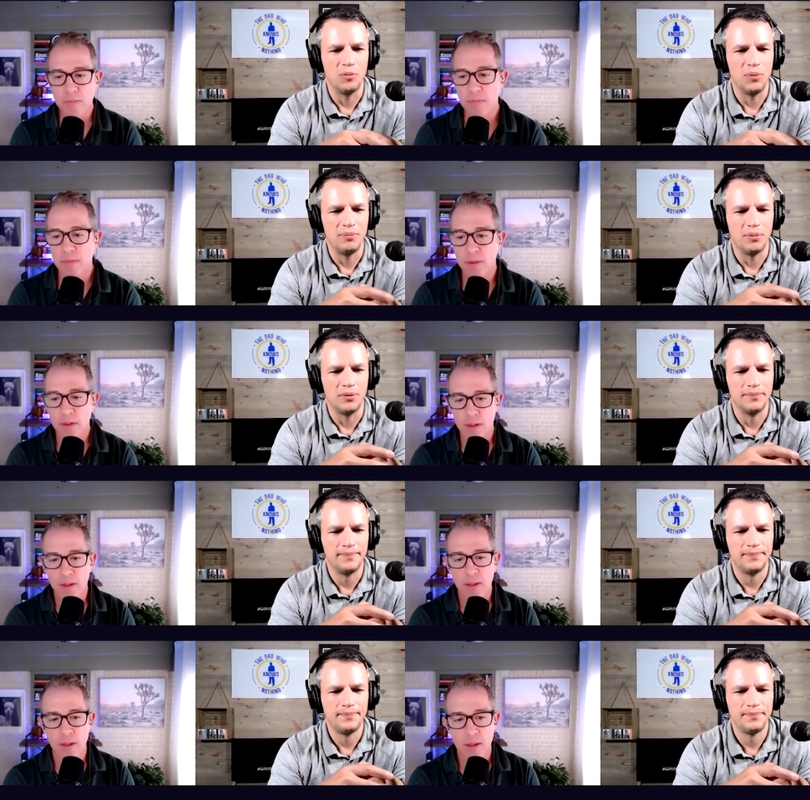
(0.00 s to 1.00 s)
Speaker 1: their people?
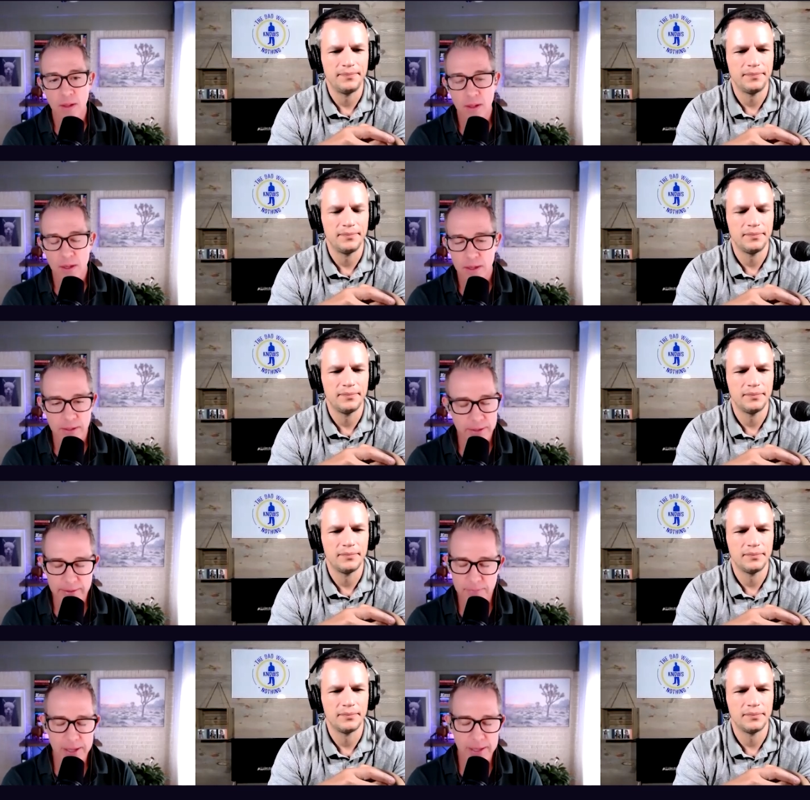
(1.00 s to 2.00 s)

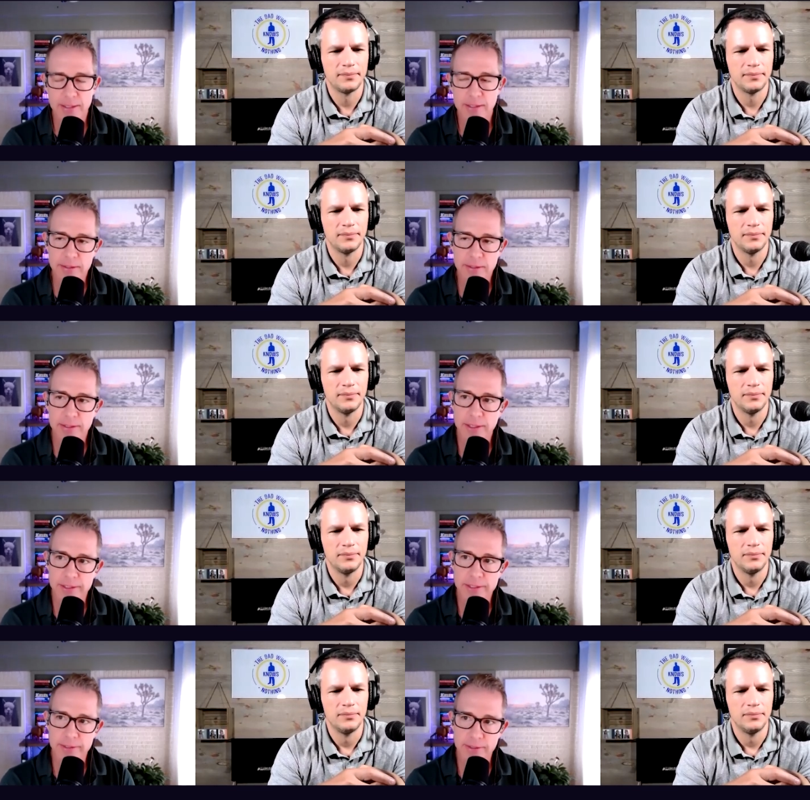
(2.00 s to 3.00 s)
Speaker 2: And that's
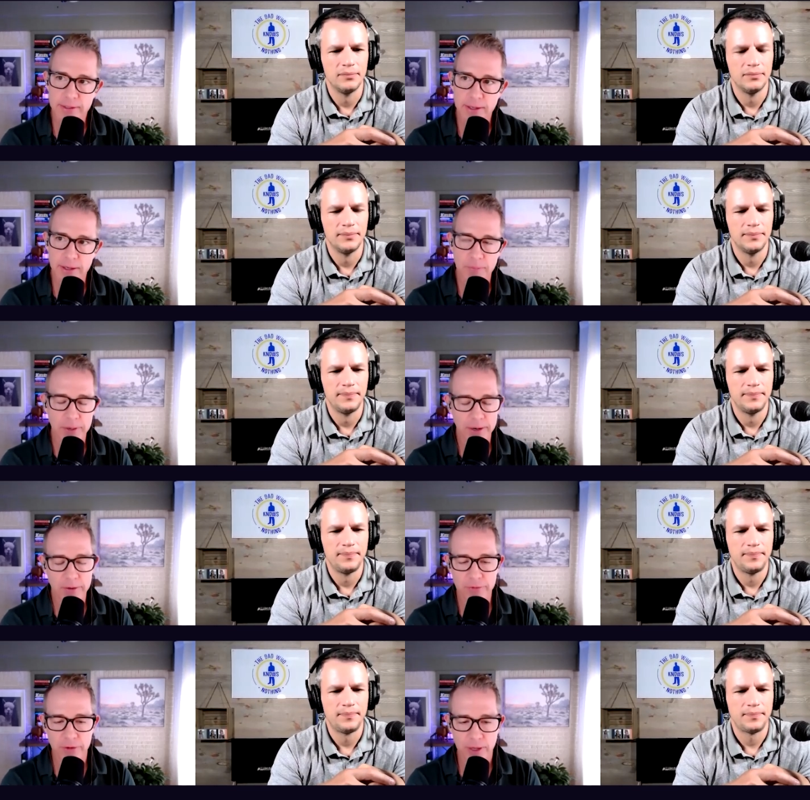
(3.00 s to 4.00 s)
such a
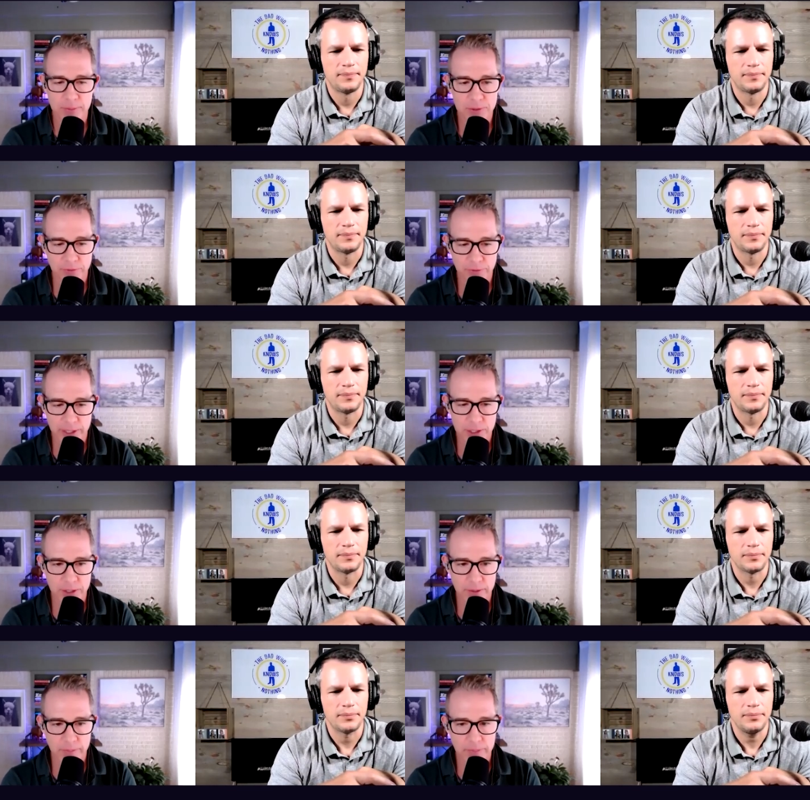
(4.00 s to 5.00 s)
powerful
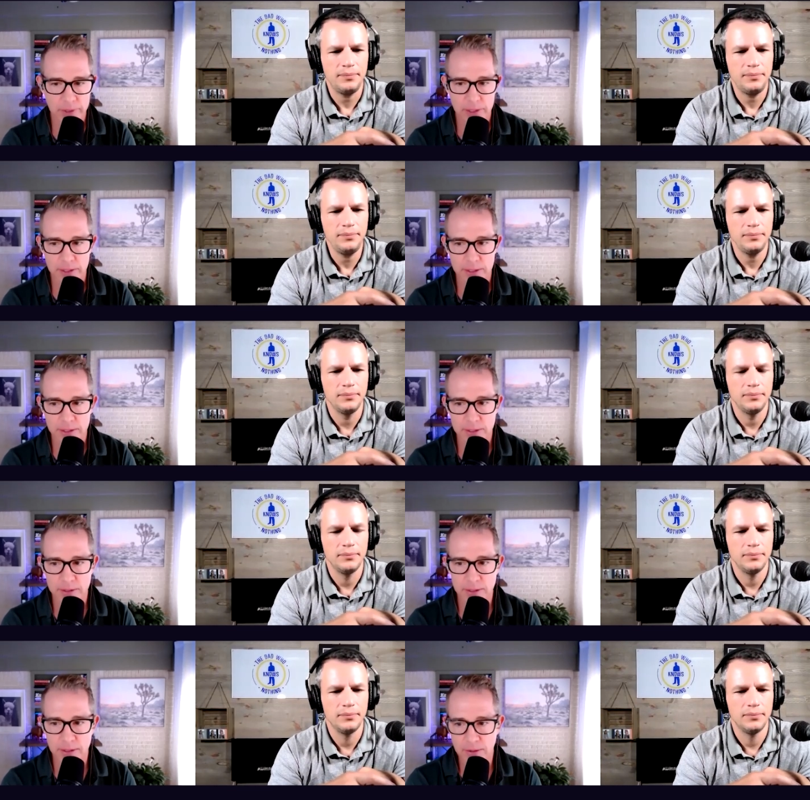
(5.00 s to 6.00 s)
observation because,
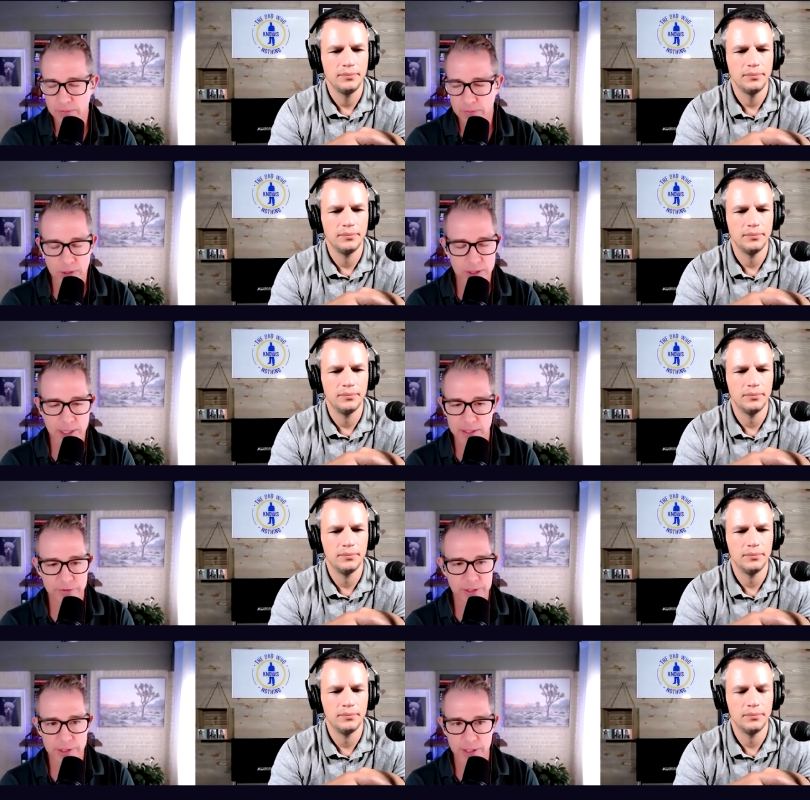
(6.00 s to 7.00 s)
you know, one size
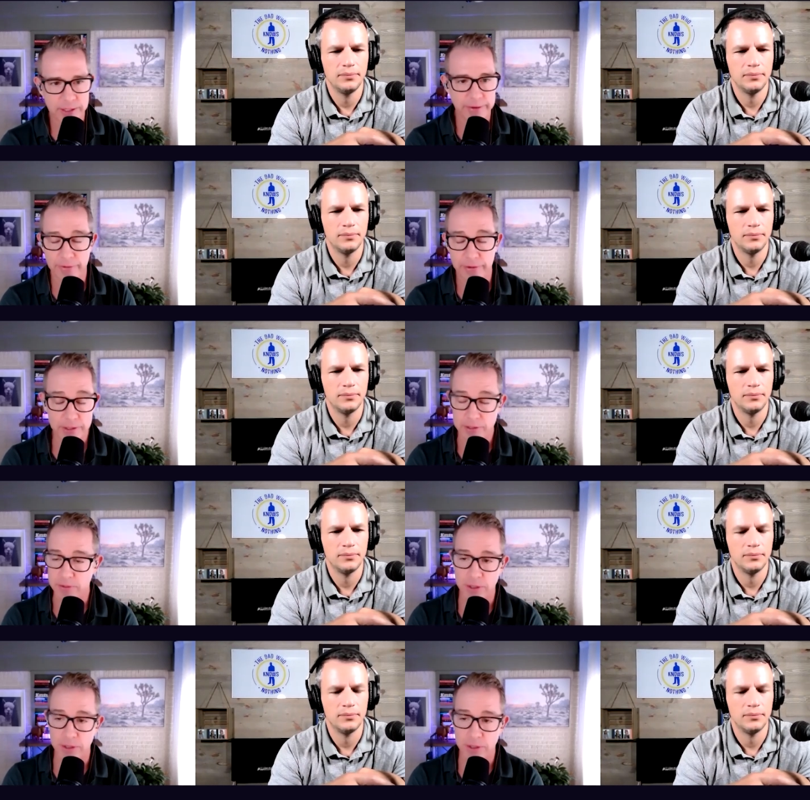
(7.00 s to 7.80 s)
fits all definitely doesn't